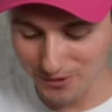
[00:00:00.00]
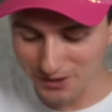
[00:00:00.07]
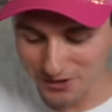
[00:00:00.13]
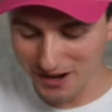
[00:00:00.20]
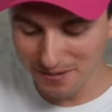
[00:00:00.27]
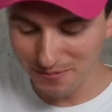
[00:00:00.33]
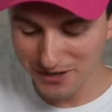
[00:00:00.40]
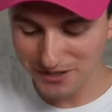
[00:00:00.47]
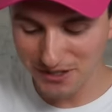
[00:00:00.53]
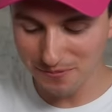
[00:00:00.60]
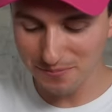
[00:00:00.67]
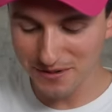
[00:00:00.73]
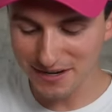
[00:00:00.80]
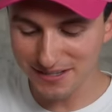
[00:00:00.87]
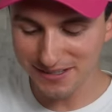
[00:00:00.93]
we're trying Mr.
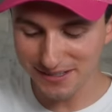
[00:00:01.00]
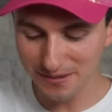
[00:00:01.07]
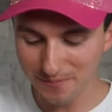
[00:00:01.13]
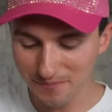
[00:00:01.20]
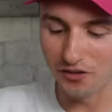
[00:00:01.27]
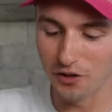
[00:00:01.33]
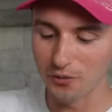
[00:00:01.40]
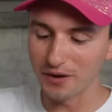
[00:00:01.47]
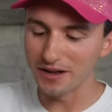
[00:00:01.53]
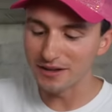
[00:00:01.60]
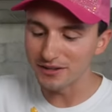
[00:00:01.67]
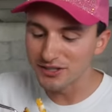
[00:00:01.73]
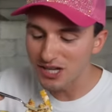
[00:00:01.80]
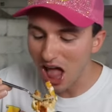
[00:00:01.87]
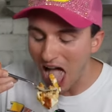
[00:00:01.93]
Beast's
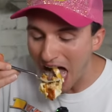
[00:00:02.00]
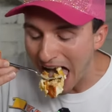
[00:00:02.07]
fluids.